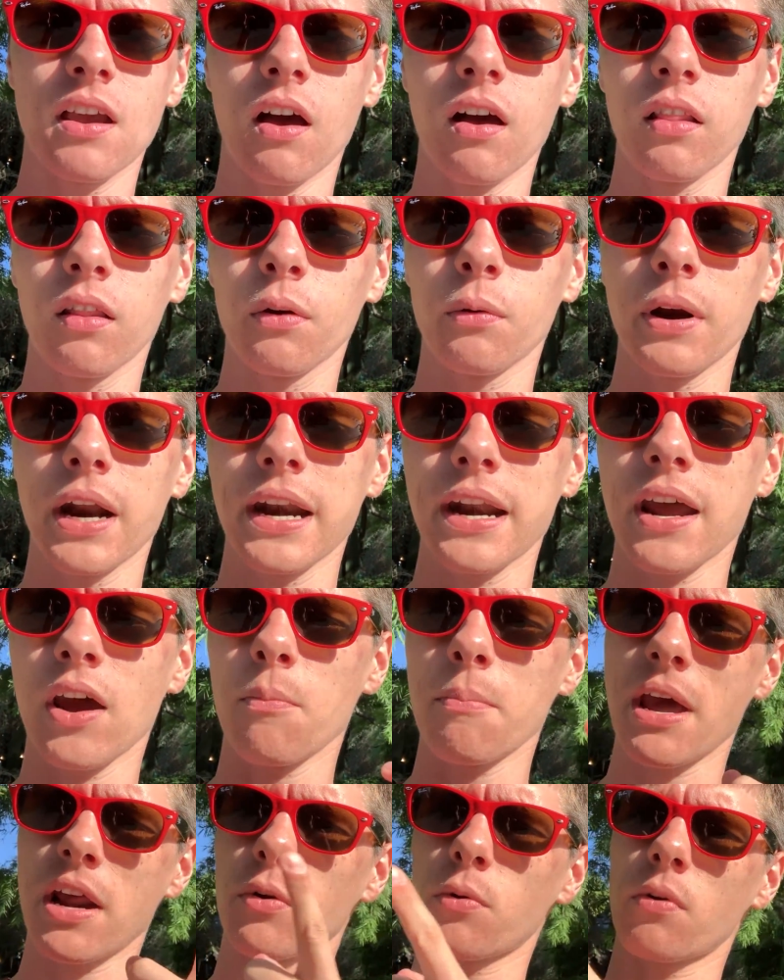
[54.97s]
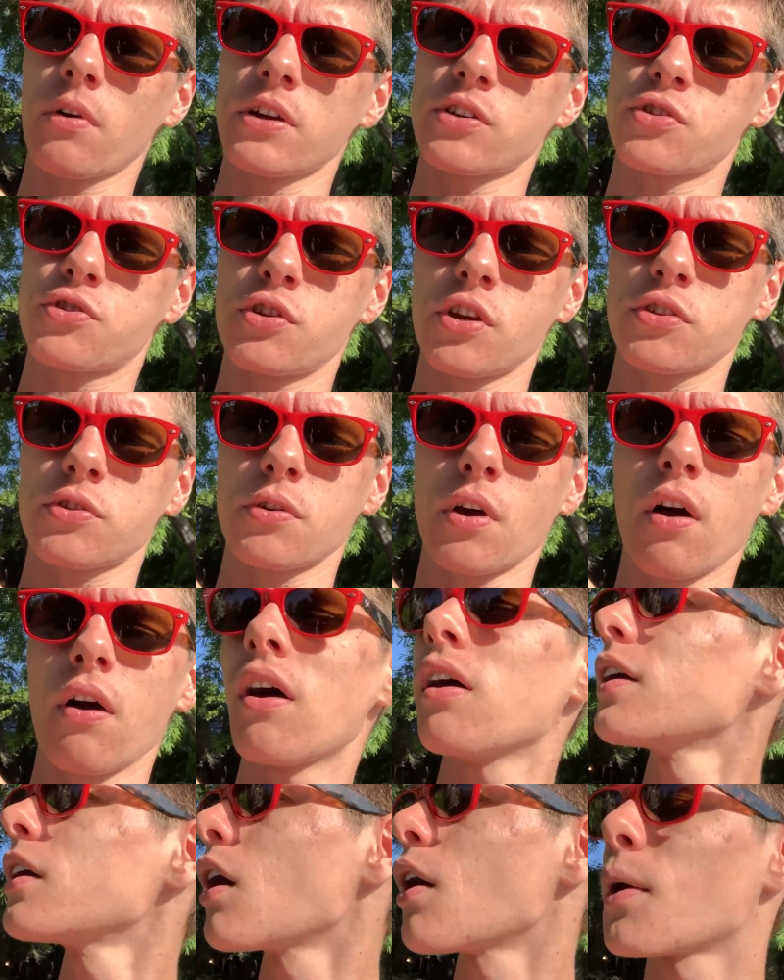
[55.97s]
Hollow right now. Matterhorn is just
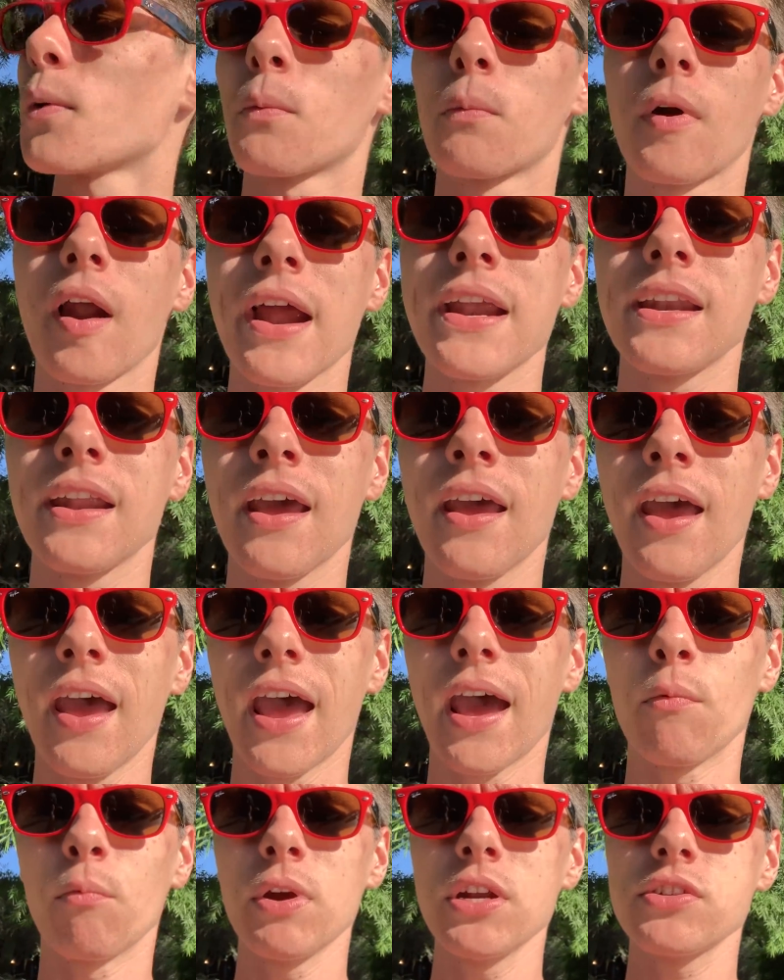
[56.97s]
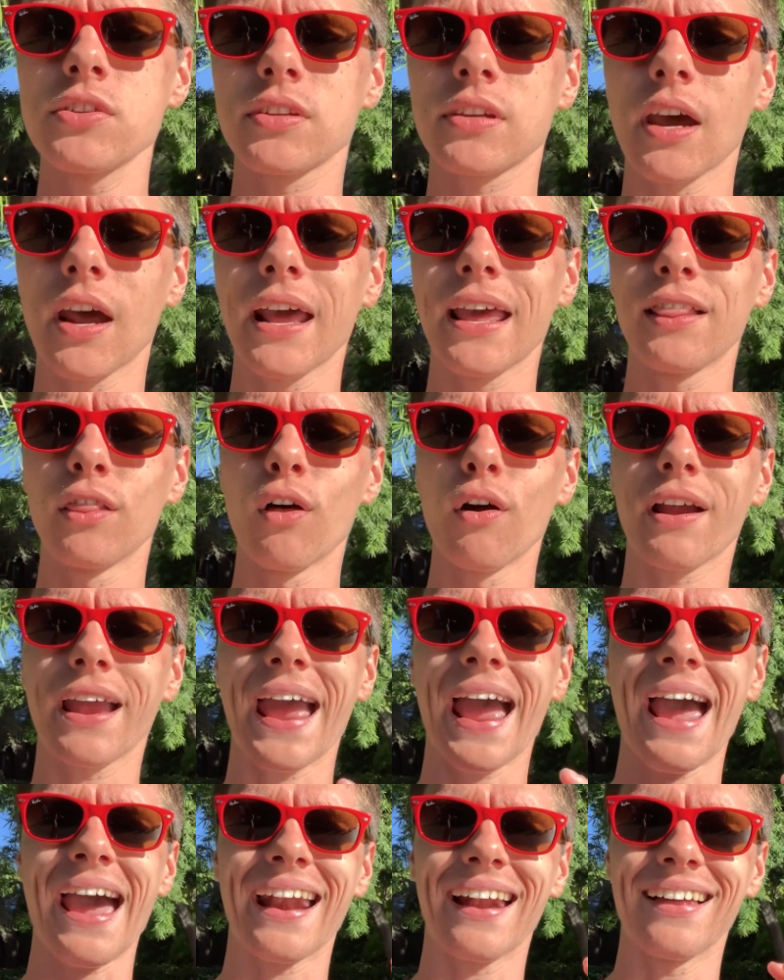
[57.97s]
on our right, and we just got a look at